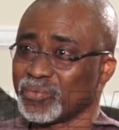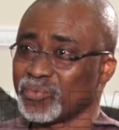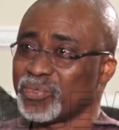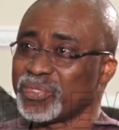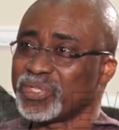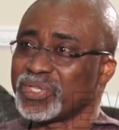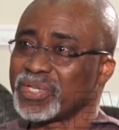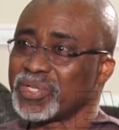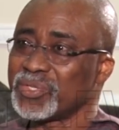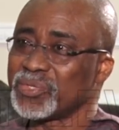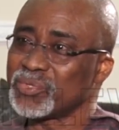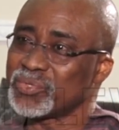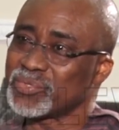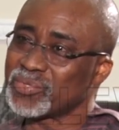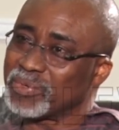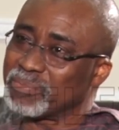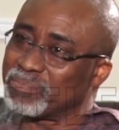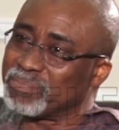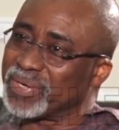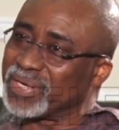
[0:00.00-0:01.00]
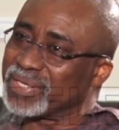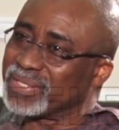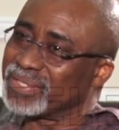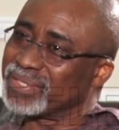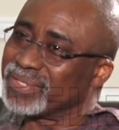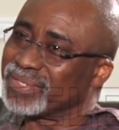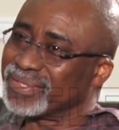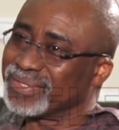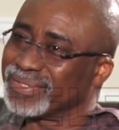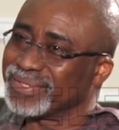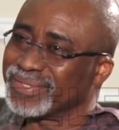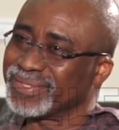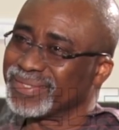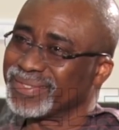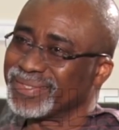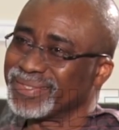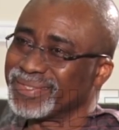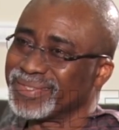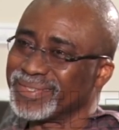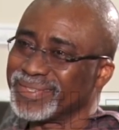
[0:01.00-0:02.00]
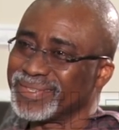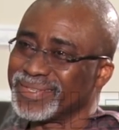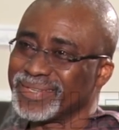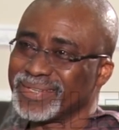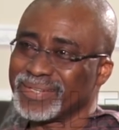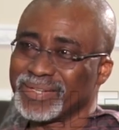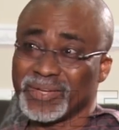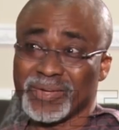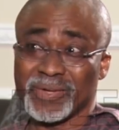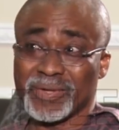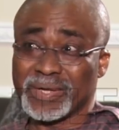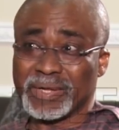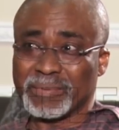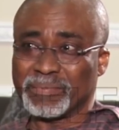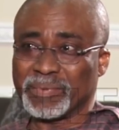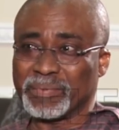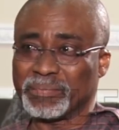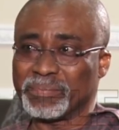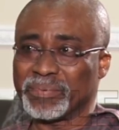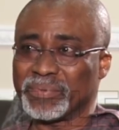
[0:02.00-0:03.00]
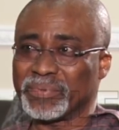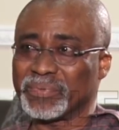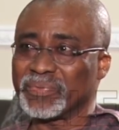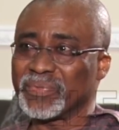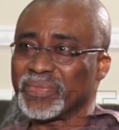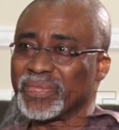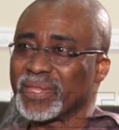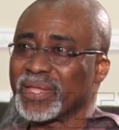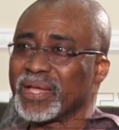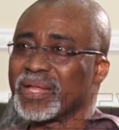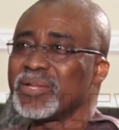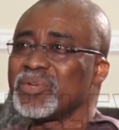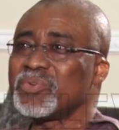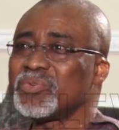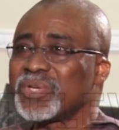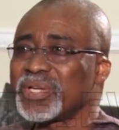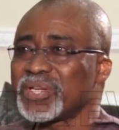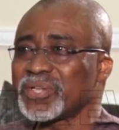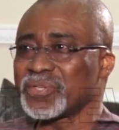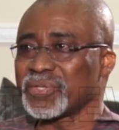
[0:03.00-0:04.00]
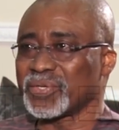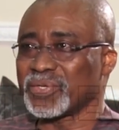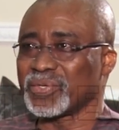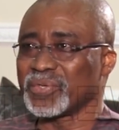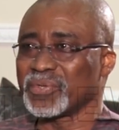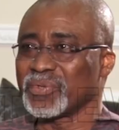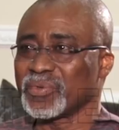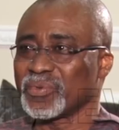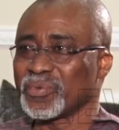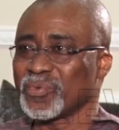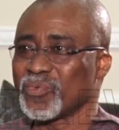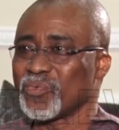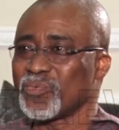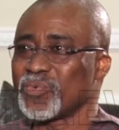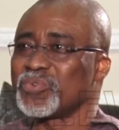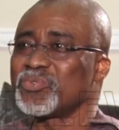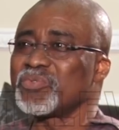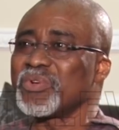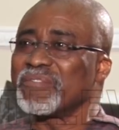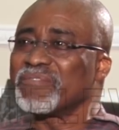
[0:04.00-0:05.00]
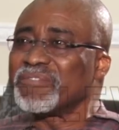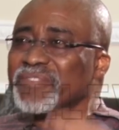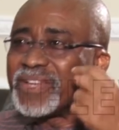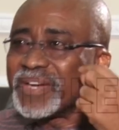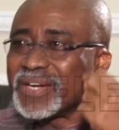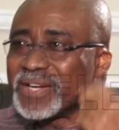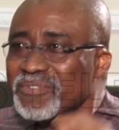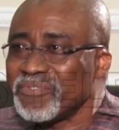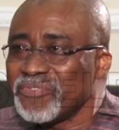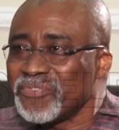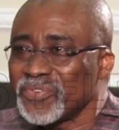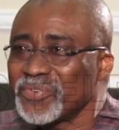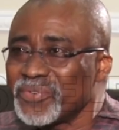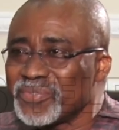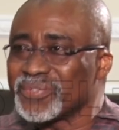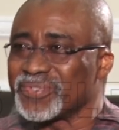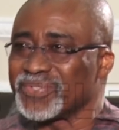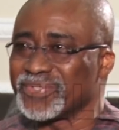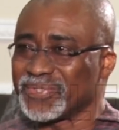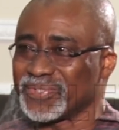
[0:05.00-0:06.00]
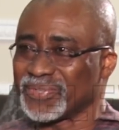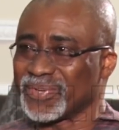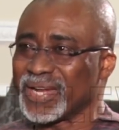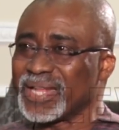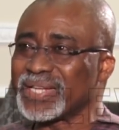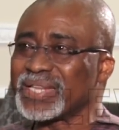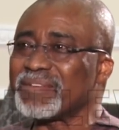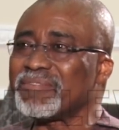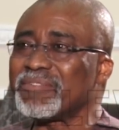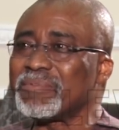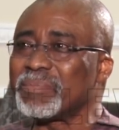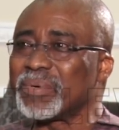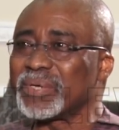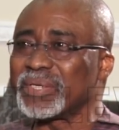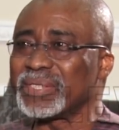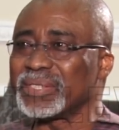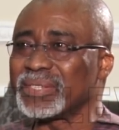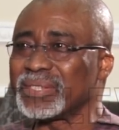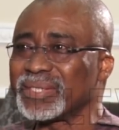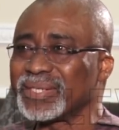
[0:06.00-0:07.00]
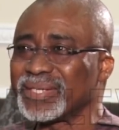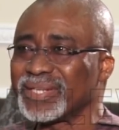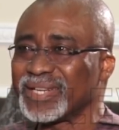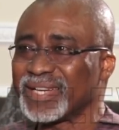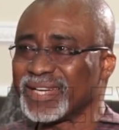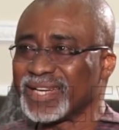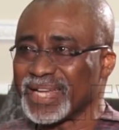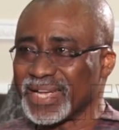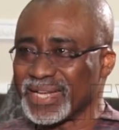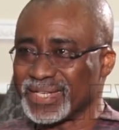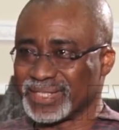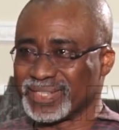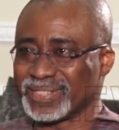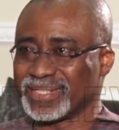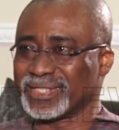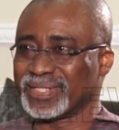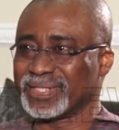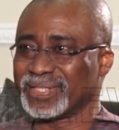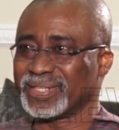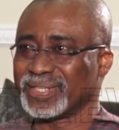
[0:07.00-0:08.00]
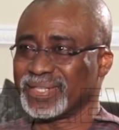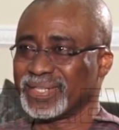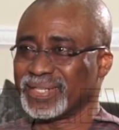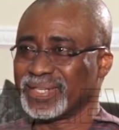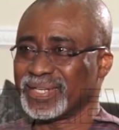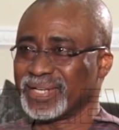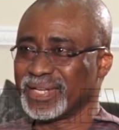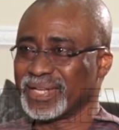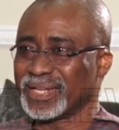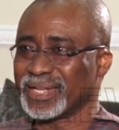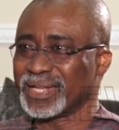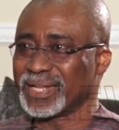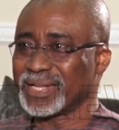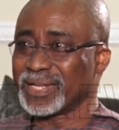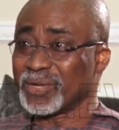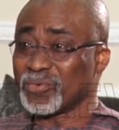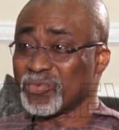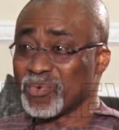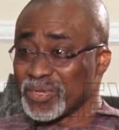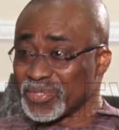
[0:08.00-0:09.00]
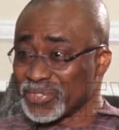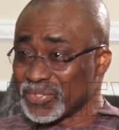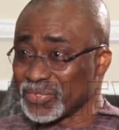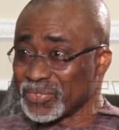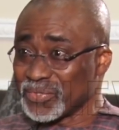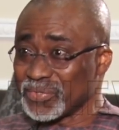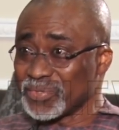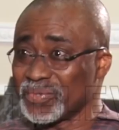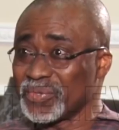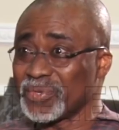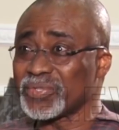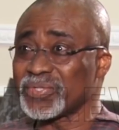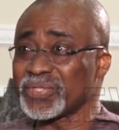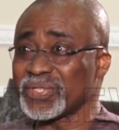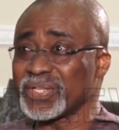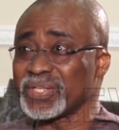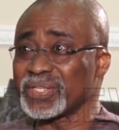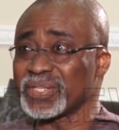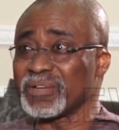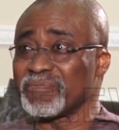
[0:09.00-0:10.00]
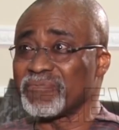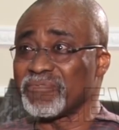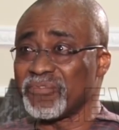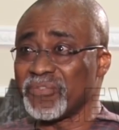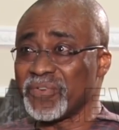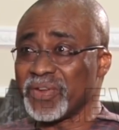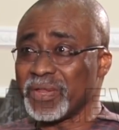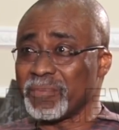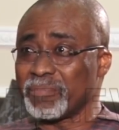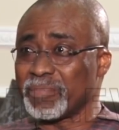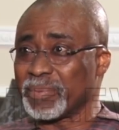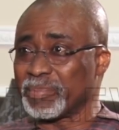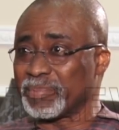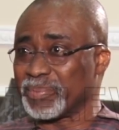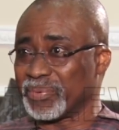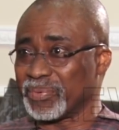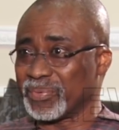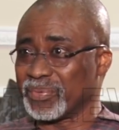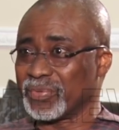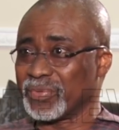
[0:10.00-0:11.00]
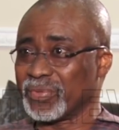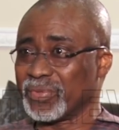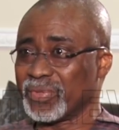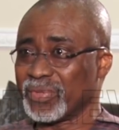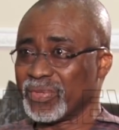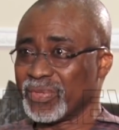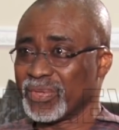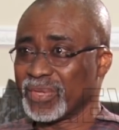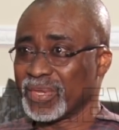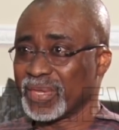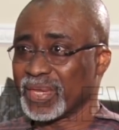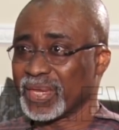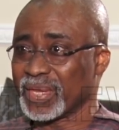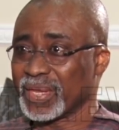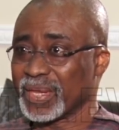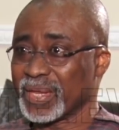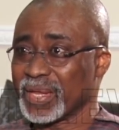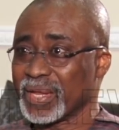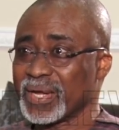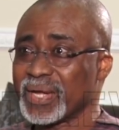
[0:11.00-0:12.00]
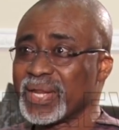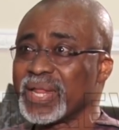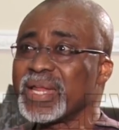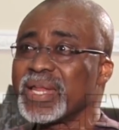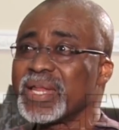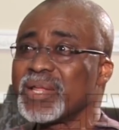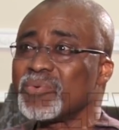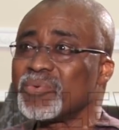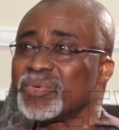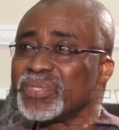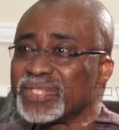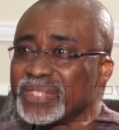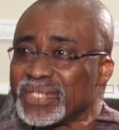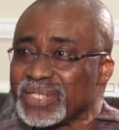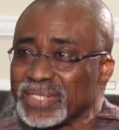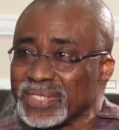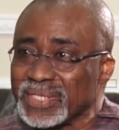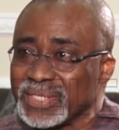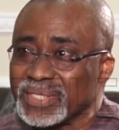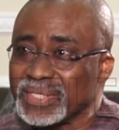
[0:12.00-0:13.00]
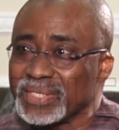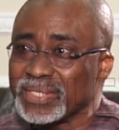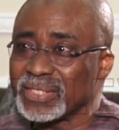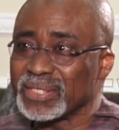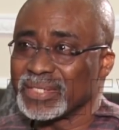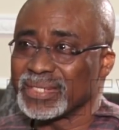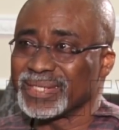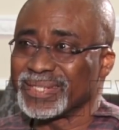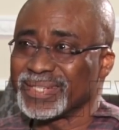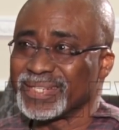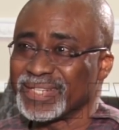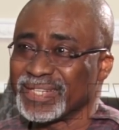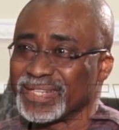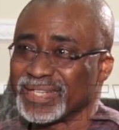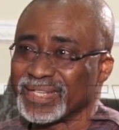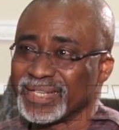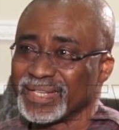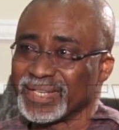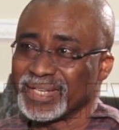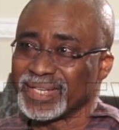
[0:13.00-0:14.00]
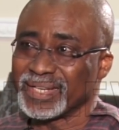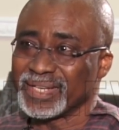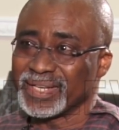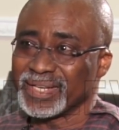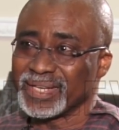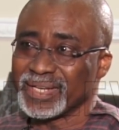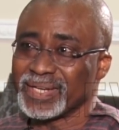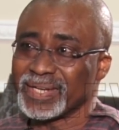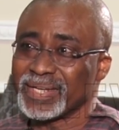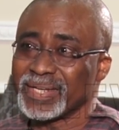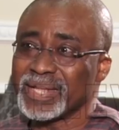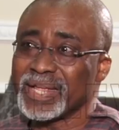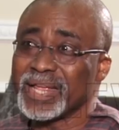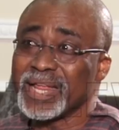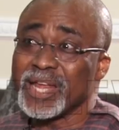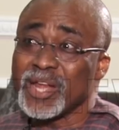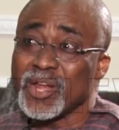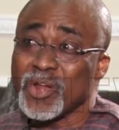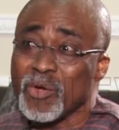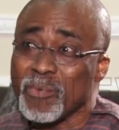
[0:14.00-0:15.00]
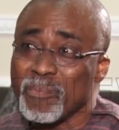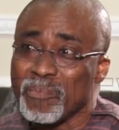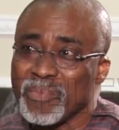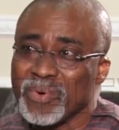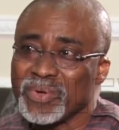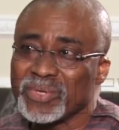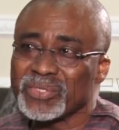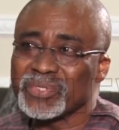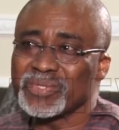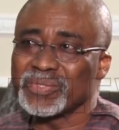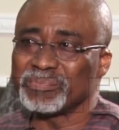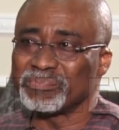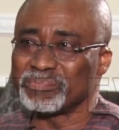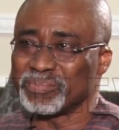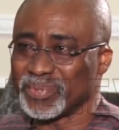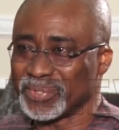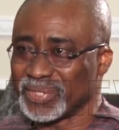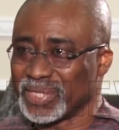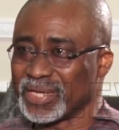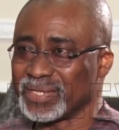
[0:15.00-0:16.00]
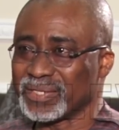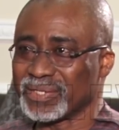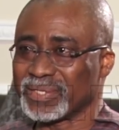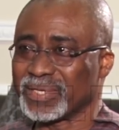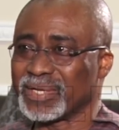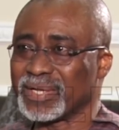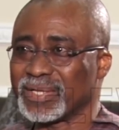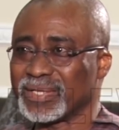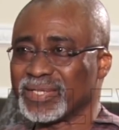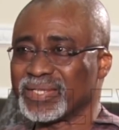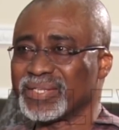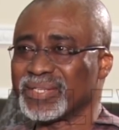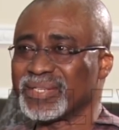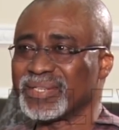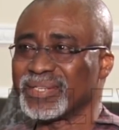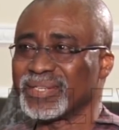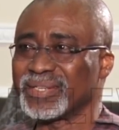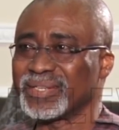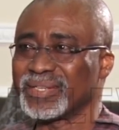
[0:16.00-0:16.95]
which they use to oppress other people, and education, which we have refused to let everybody get that once you those things and free people, then they will see the enormous potentials